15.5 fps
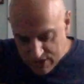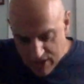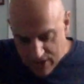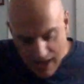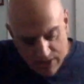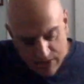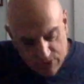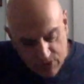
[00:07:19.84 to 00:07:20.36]

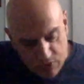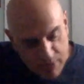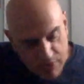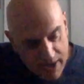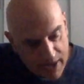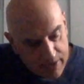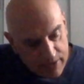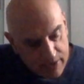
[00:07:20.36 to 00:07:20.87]
not too
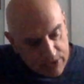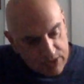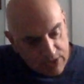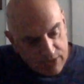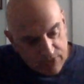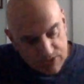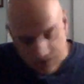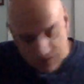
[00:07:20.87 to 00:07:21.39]
bad. Let's see
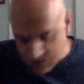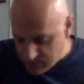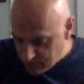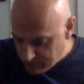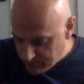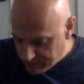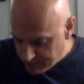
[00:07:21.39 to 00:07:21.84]
if it's in tune.